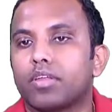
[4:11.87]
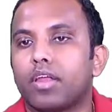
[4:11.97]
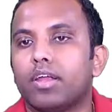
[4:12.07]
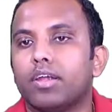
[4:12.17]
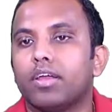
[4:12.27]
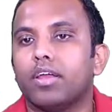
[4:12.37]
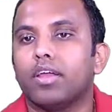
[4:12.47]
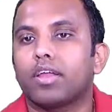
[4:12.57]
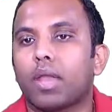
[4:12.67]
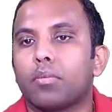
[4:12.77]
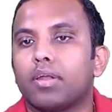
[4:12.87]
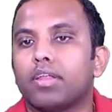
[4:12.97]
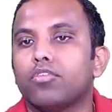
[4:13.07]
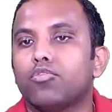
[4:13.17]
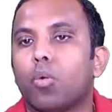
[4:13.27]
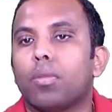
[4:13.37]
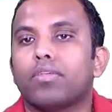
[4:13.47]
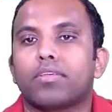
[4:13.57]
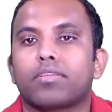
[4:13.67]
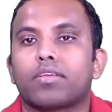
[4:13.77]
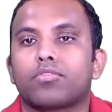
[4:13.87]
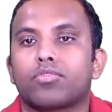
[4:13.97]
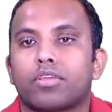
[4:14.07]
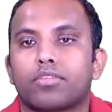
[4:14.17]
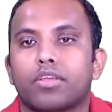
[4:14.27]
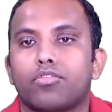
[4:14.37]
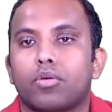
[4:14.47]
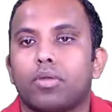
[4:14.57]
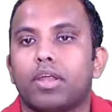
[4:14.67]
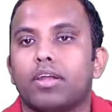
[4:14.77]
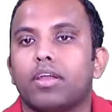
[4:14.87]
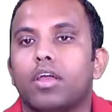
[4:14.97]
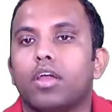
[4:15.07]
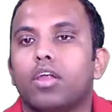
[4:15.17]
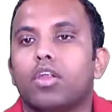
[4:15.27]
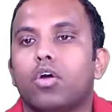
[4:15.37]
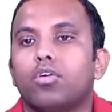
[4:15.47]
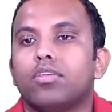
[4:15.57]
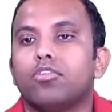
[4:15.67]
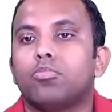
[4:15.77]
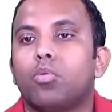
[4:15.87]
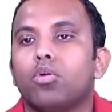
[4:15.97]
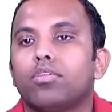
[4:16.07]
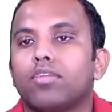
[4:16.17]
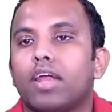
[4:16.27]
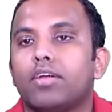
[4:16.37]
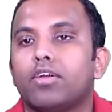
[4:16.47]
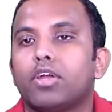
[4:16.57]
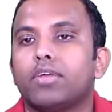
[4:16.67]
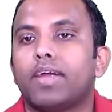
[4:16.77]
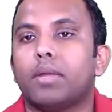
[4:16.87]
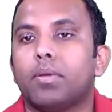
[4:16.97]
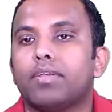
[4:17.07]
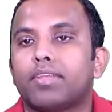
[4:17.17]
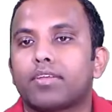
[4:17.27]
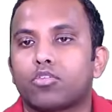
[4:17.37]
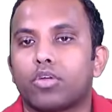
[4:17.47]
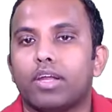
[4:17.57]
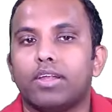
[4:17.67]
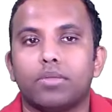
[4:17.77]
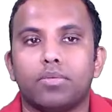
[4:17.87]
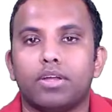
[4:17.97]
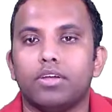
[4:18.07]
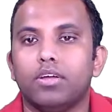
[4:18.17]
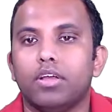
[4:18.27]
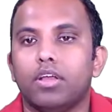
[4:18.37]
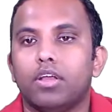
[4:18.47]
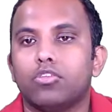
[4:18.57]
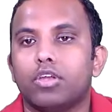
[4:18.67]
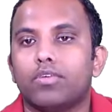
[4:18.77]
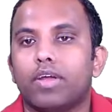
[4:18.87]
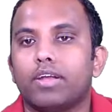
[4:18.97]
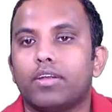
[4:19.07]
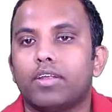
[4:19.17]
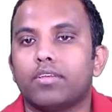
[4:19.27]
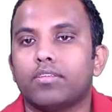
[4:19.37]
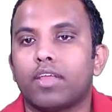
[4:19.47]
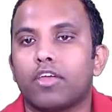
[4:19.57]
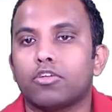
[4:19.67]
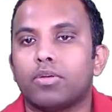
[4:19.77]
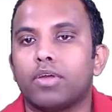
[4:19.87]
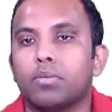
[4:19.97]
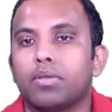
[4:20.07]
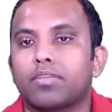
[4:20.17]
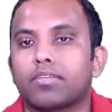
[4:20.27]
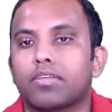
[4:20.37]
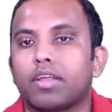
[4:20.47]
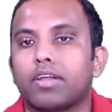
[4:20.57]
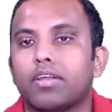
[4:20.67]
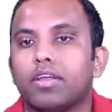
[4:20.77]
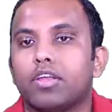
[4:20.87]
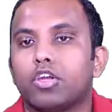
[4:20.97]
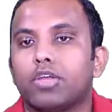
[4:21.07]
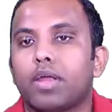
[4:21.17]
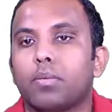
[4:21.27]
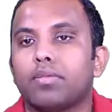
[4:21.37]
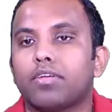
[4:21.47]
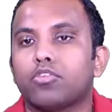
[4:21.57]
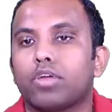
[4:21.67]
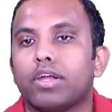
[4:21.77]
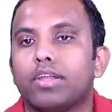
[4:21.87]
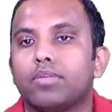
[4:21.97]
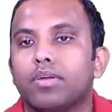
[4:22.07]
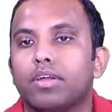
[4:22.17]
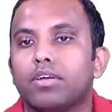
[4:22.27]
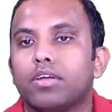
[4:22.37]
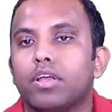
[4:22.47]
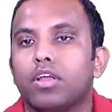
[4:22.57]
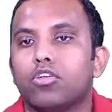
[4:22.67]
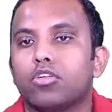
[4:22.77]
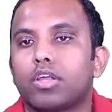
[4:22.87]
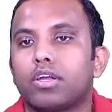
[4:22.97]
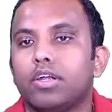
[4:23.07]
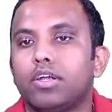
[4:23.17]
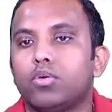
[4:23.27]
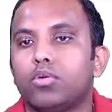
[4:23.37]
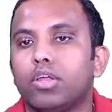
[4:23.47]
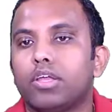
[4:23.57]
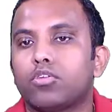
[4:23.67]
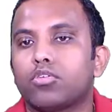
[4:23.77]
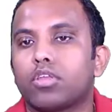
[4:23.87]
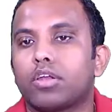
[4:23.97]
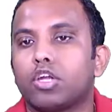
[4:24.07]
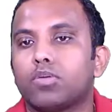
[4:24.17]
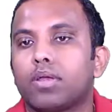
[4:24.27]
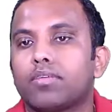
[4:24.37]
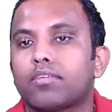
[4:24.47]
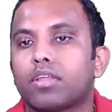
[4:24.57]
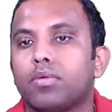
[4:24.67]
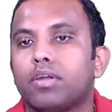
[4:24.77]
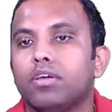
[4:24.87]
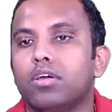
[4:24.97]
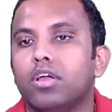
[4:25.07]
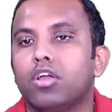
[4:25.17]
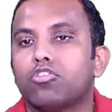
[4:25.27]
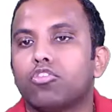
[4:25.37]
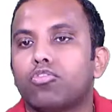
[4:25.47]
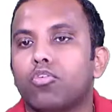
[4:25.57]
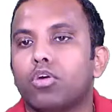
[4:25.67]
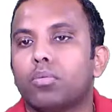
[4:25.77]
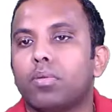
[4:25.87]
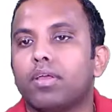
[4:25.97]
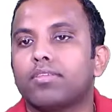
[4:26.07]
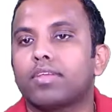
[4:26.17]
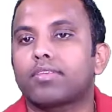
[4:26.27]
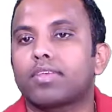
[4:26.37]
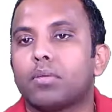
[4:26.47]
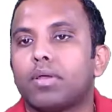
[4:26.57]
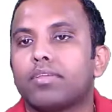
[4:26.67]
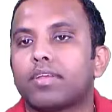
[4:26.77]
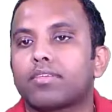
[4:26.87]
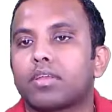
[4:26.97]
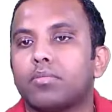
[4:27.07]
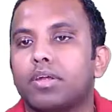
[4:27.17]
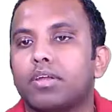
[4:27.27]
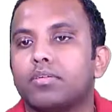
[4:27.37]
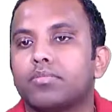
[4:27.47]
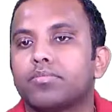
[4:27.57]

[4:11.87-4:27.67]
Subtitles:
right? Can be written as 4 plus 6k form, right? Now since both sides you have to divide by 6 to get the remainder, this has to be divided by 6, right? Divide by 6 to get the remainder. 32 raised to 32 by 6 remainder. So 4 plus 6k by 6 remainder.